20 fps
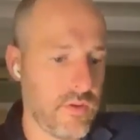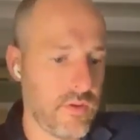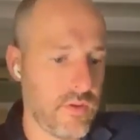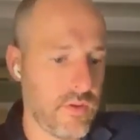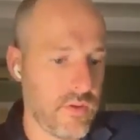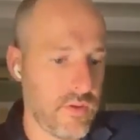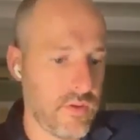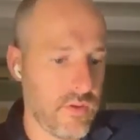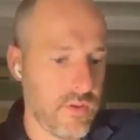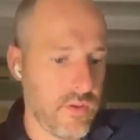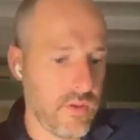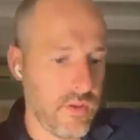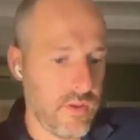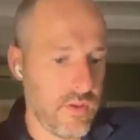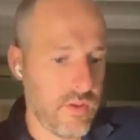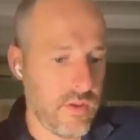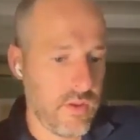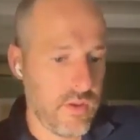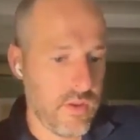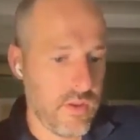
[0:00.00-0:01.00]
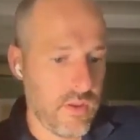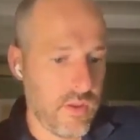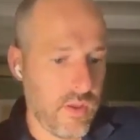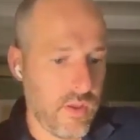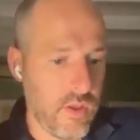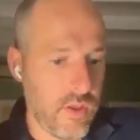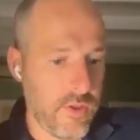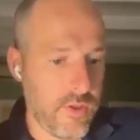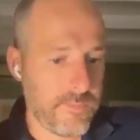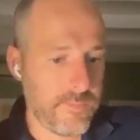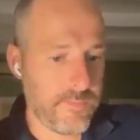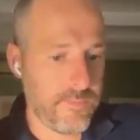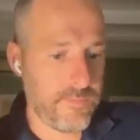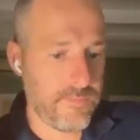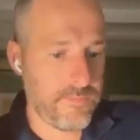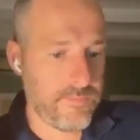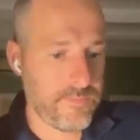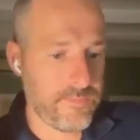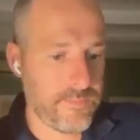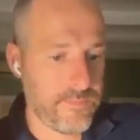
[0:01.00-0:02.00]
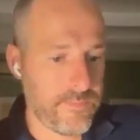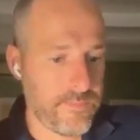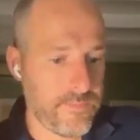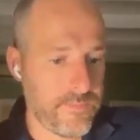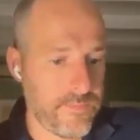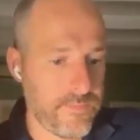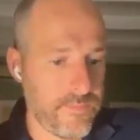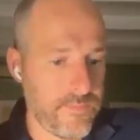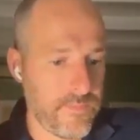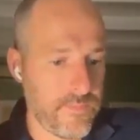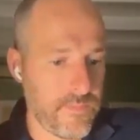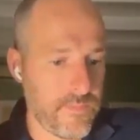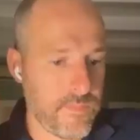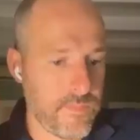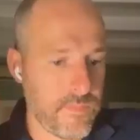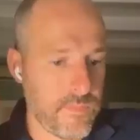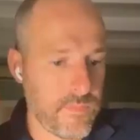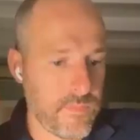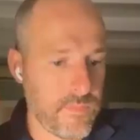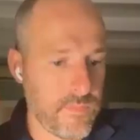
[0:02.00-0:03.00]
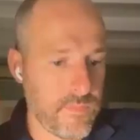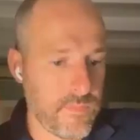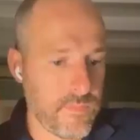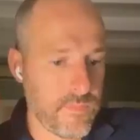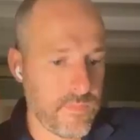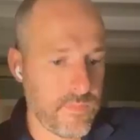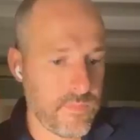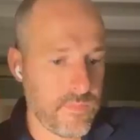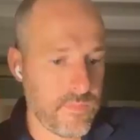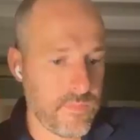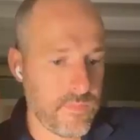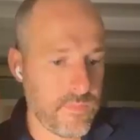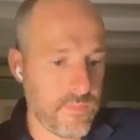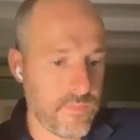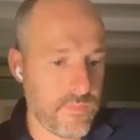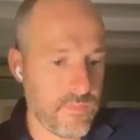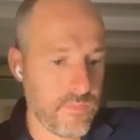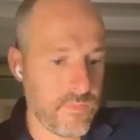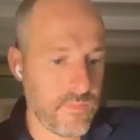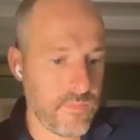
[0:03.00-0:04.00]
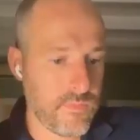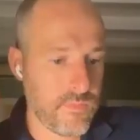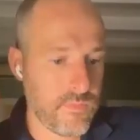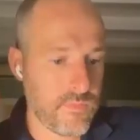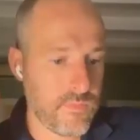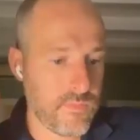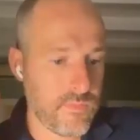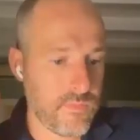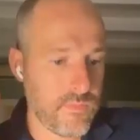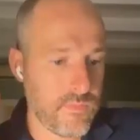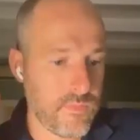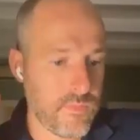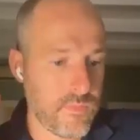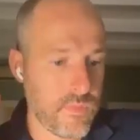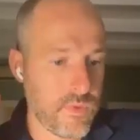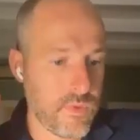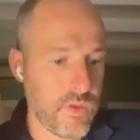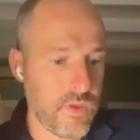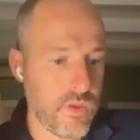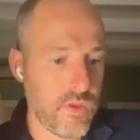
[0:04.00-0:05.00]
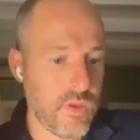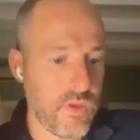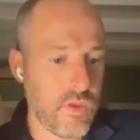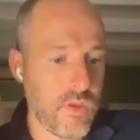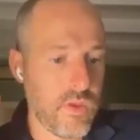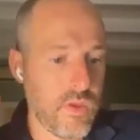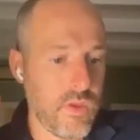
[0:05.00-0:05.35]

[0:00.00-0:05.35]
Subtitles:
No one is speaking in this clip.